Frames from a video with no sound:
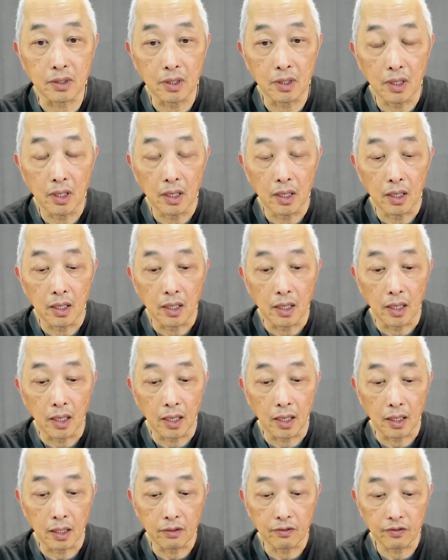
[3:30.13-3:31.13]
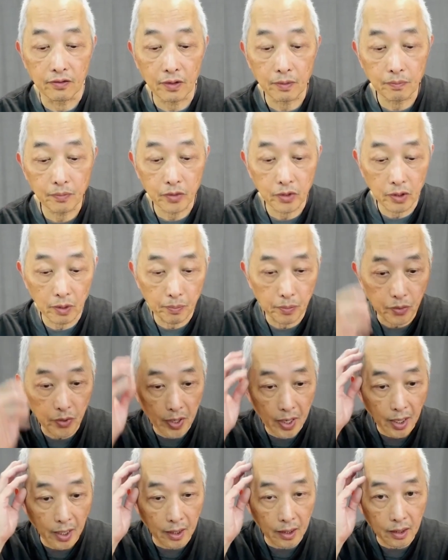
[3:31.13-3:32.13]
And from the brain,
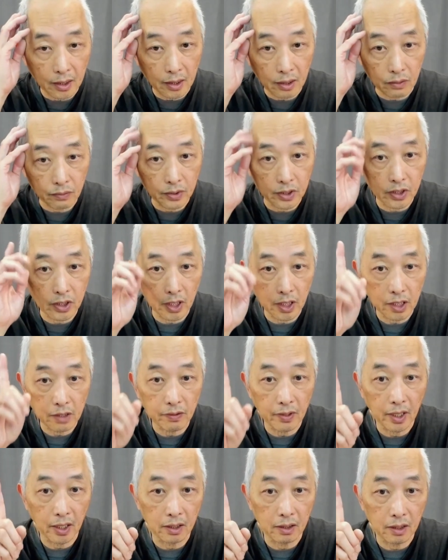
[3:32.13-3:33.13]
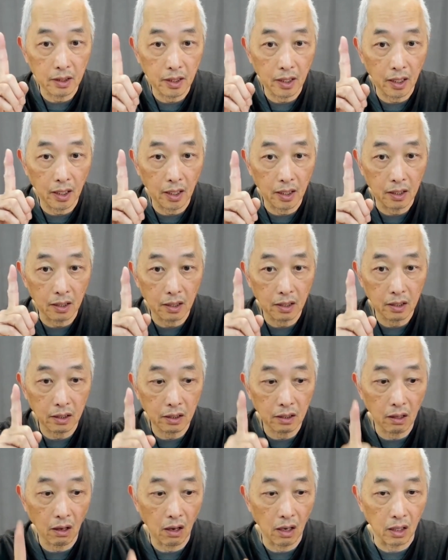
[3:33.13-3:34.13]
we generate a thought.
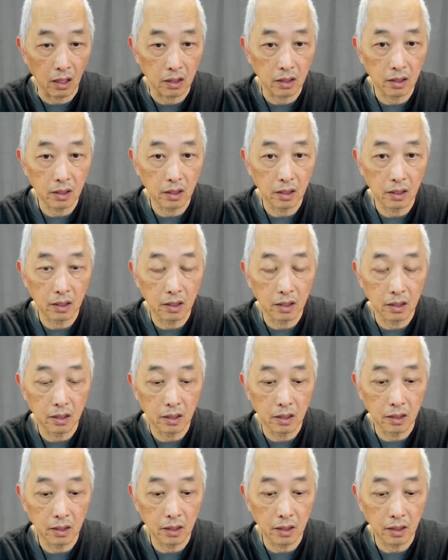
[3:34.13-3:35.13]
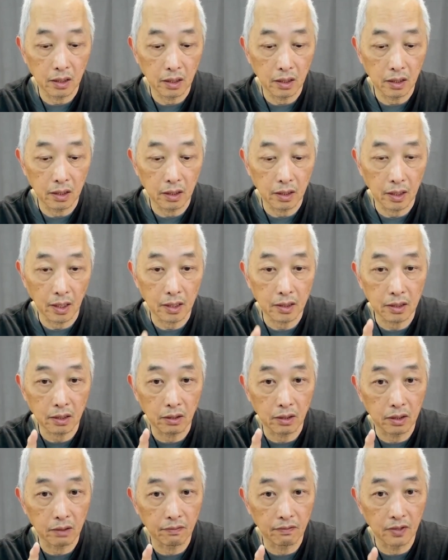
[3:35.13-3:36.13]
That's called the
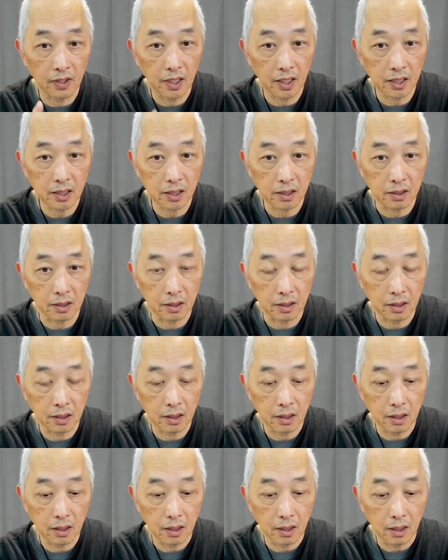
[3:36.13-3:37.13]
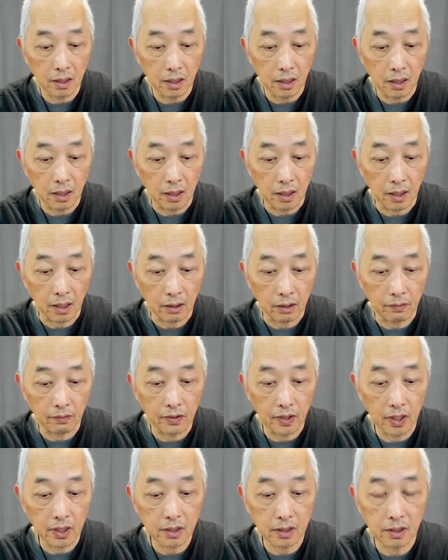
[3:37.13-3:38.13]
volition. Now the volition
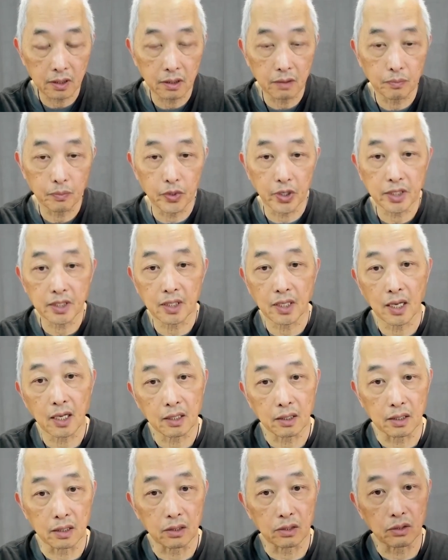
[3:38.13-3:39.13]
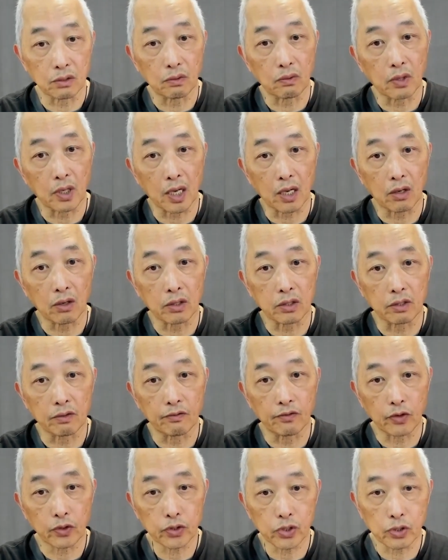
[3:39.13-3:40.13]
breaks down into what I call the
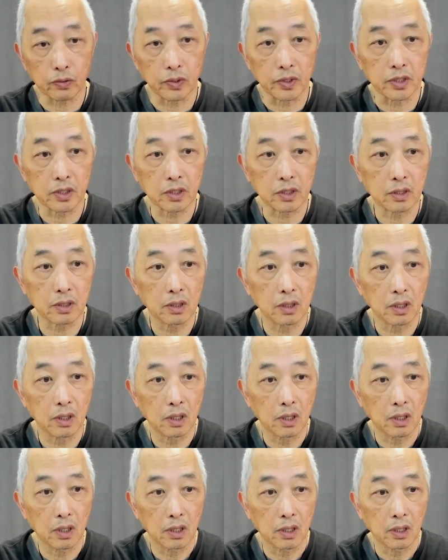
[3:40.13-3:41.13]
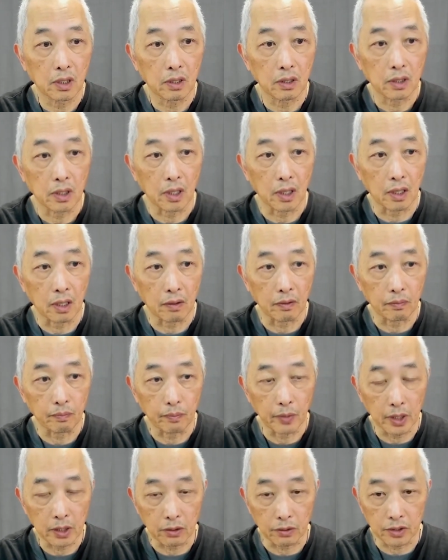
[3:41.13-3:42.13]
virtuous mental
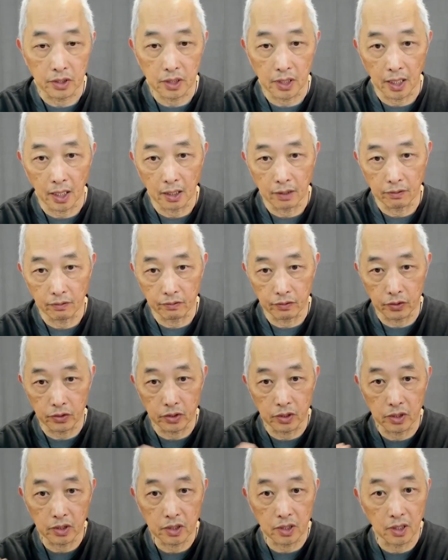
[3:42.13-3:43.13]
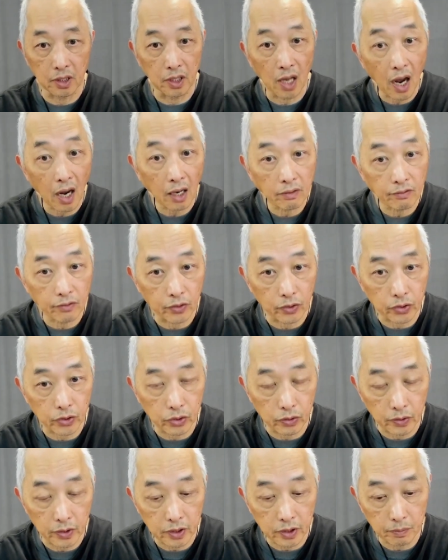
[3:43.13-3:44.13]
state versus the non-virtuous
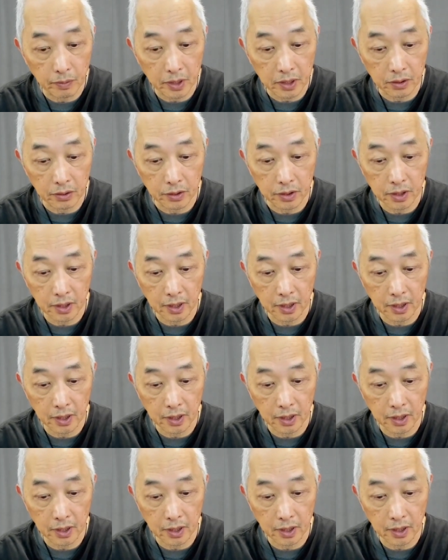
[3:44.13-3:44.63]
mental state,